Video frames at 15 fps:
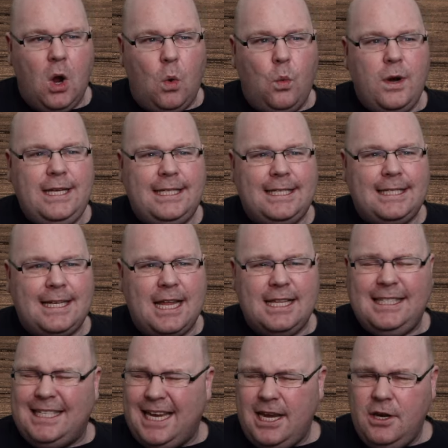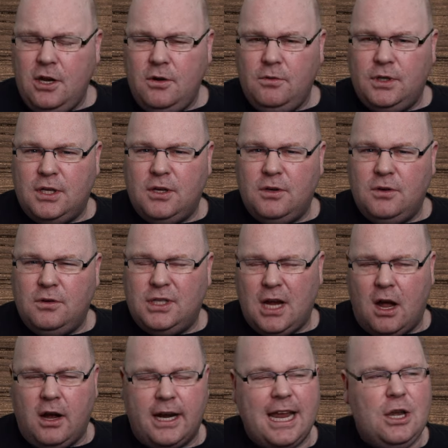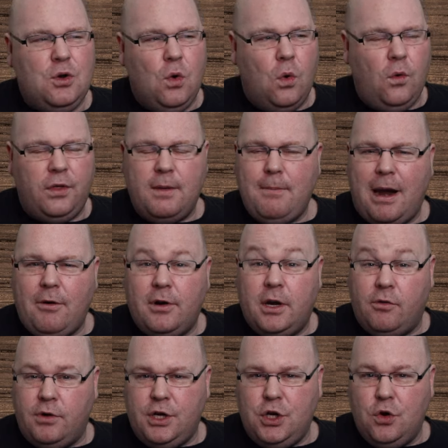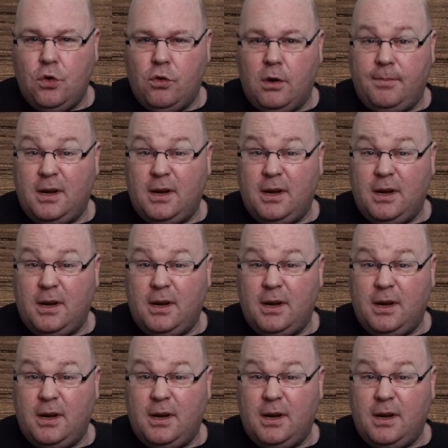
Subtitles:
We continue to target North America and Europe